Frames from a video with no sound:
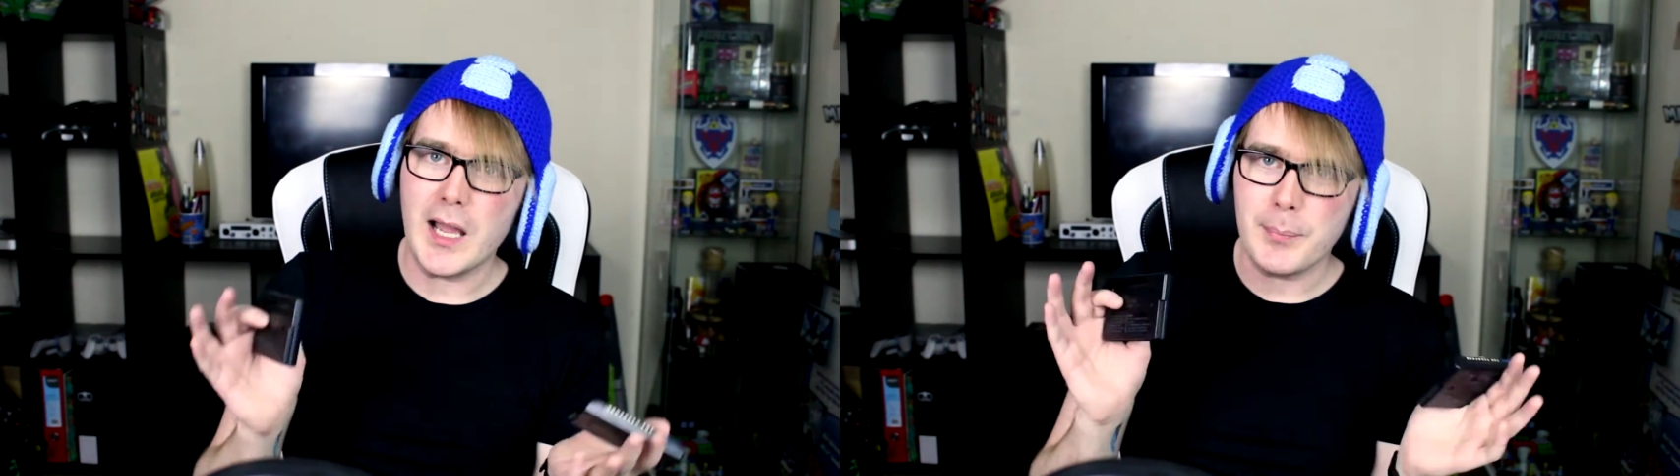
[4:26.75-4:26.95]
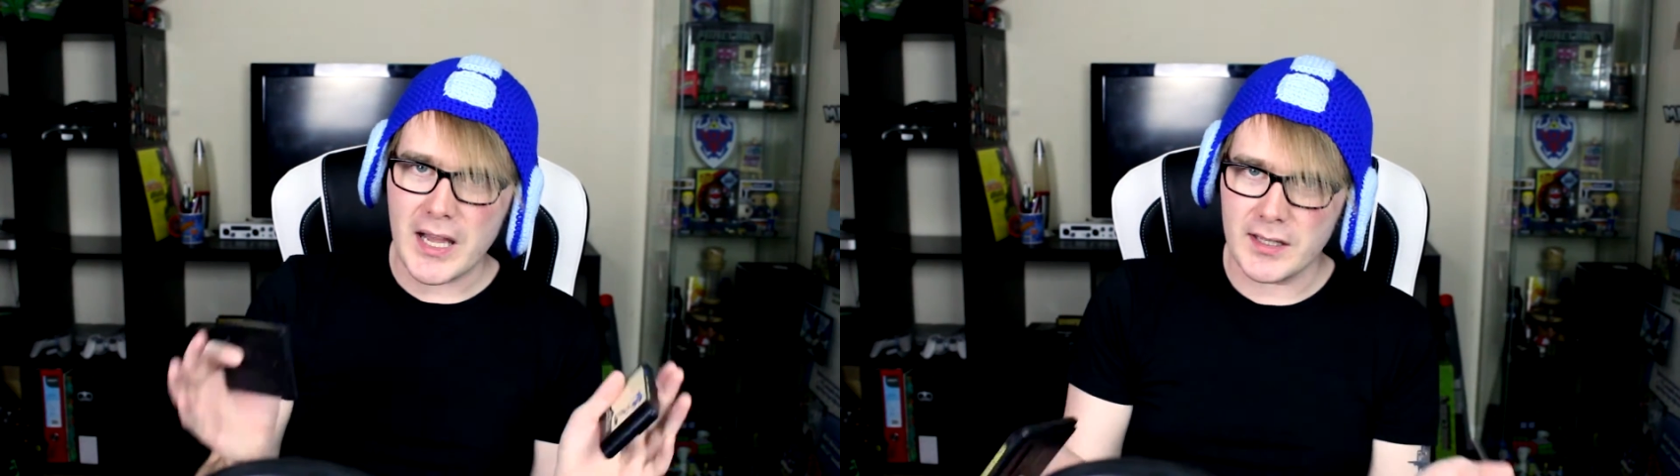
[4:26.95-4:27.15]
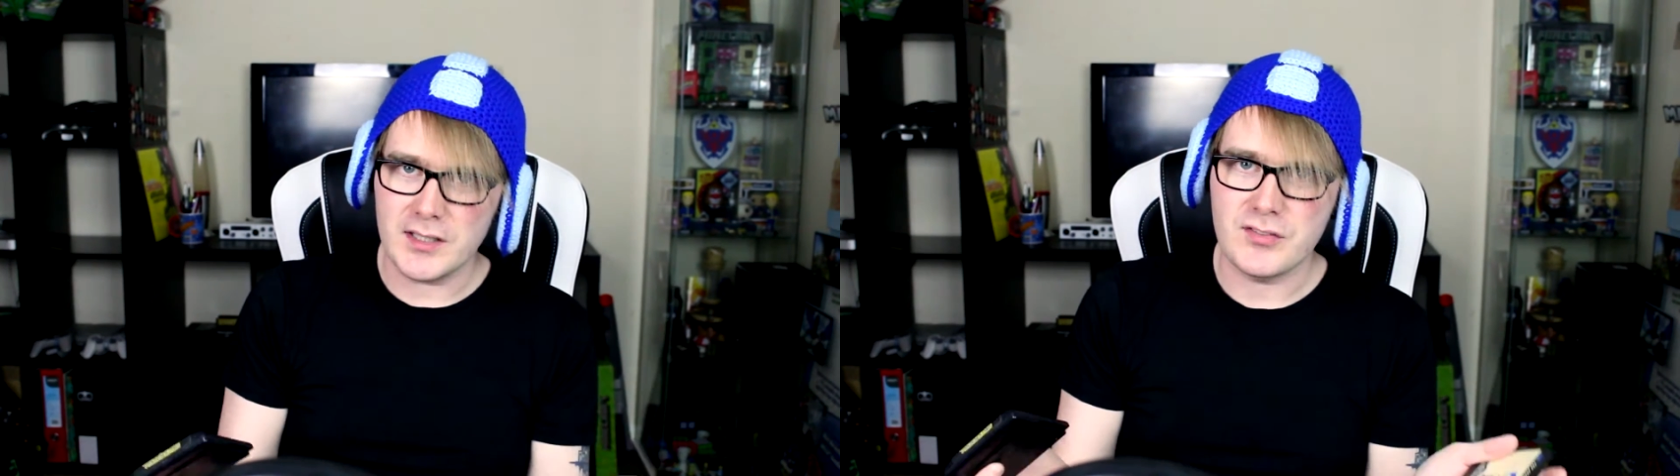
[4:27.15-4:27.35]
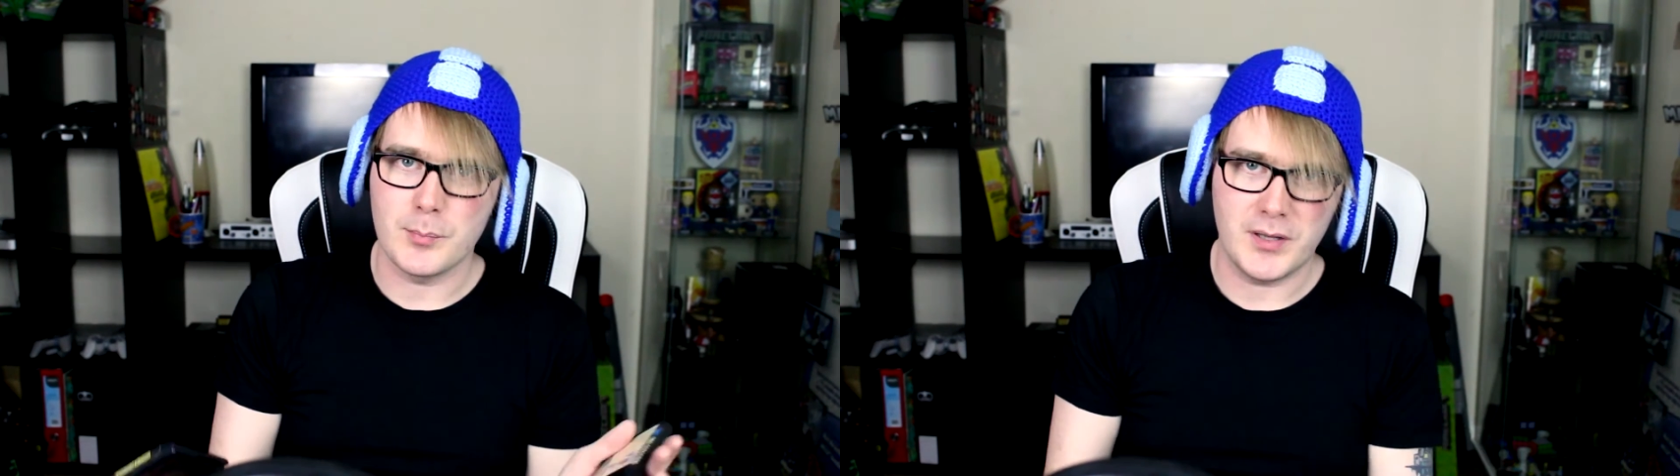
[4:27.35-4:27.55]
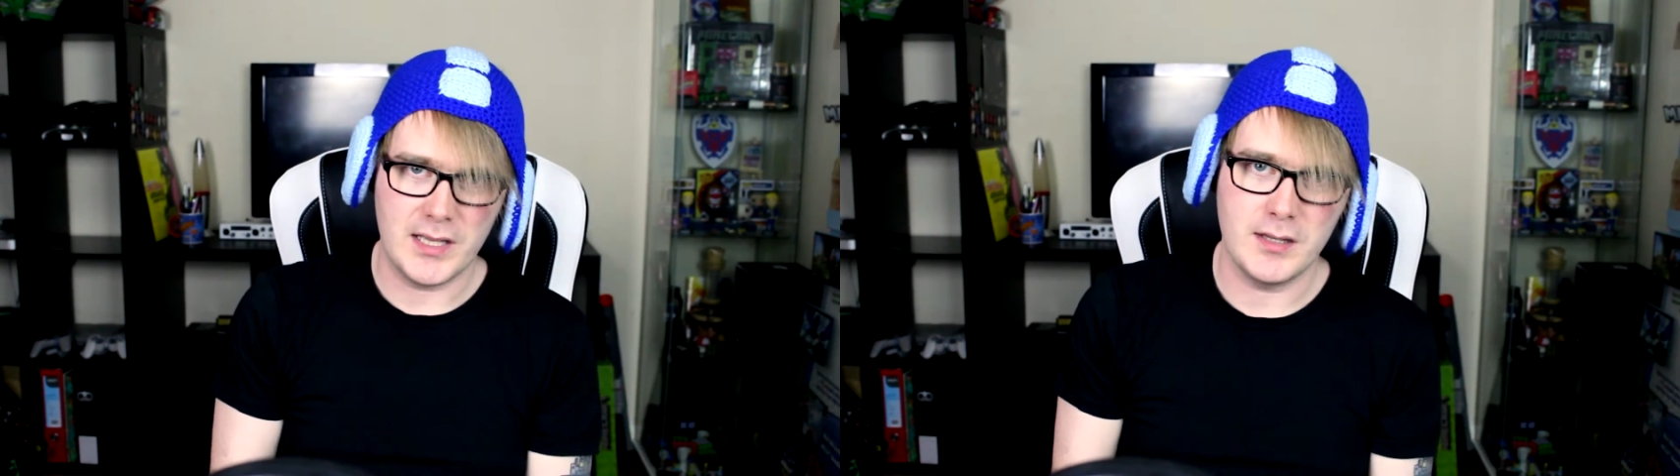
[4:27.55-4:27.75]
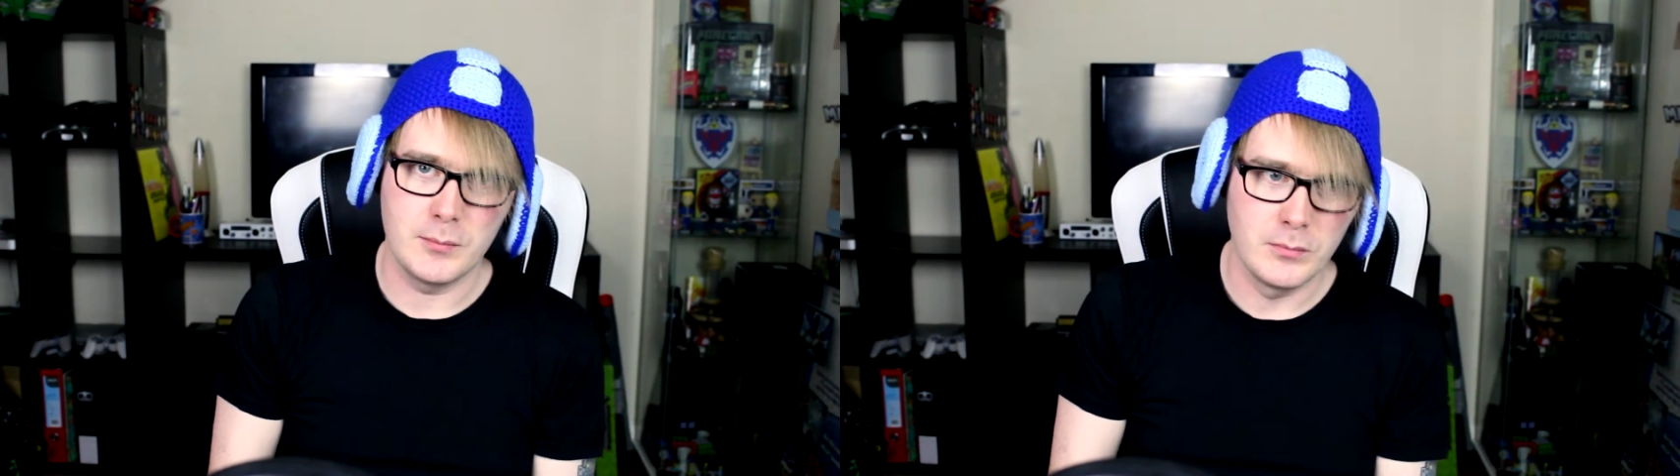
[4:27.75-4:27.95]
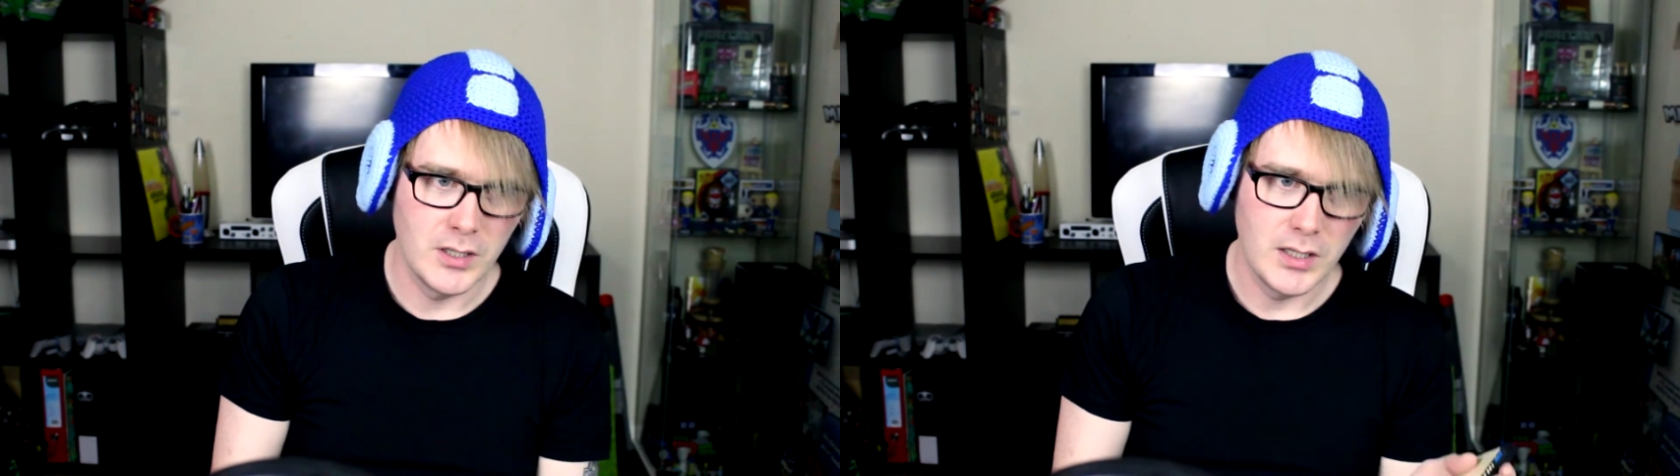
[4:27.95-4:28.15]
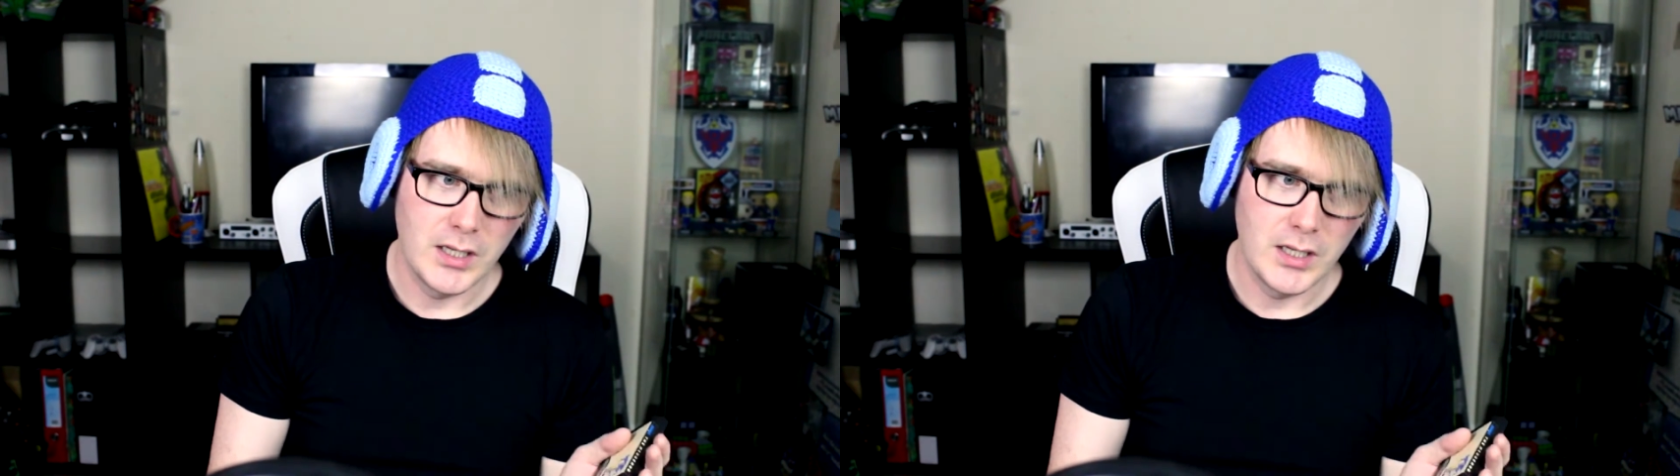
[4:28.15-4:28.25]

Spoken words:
I buy these to play them,